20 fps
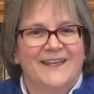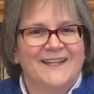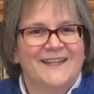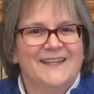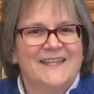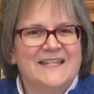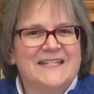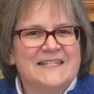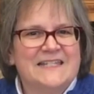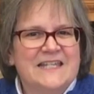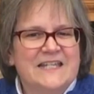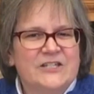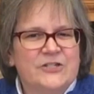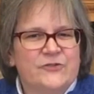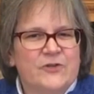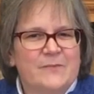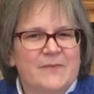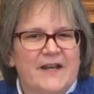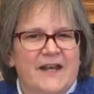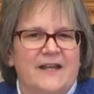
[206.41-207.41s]
This
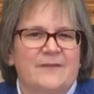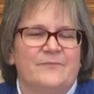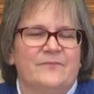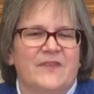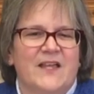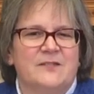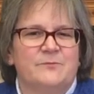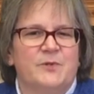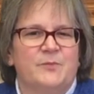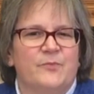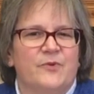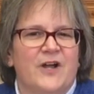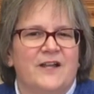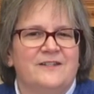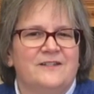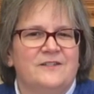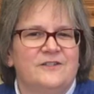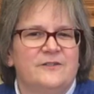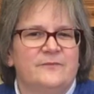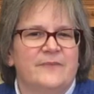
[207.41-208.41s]
History Minute has been brought
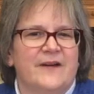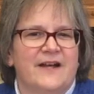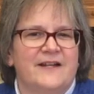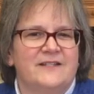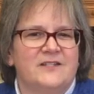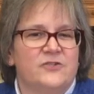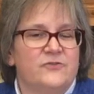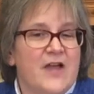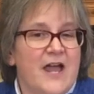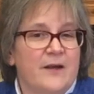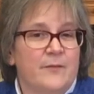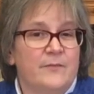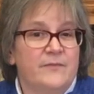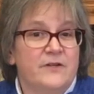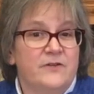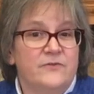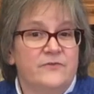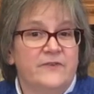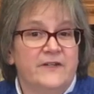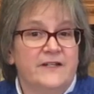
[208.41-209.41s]
to you by
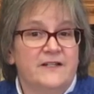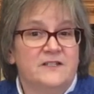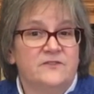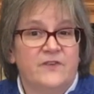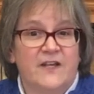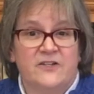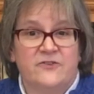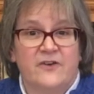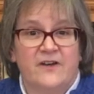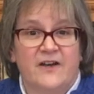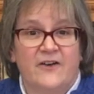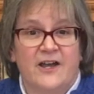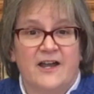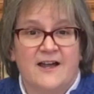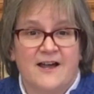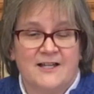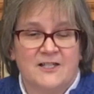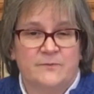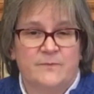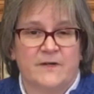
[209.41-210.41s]
Stratham-Newfields Veterinary
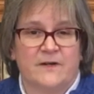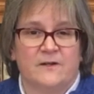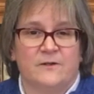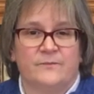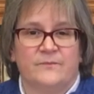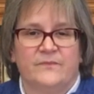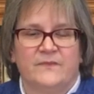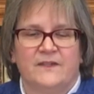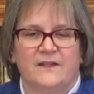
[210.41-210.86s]
Hospital.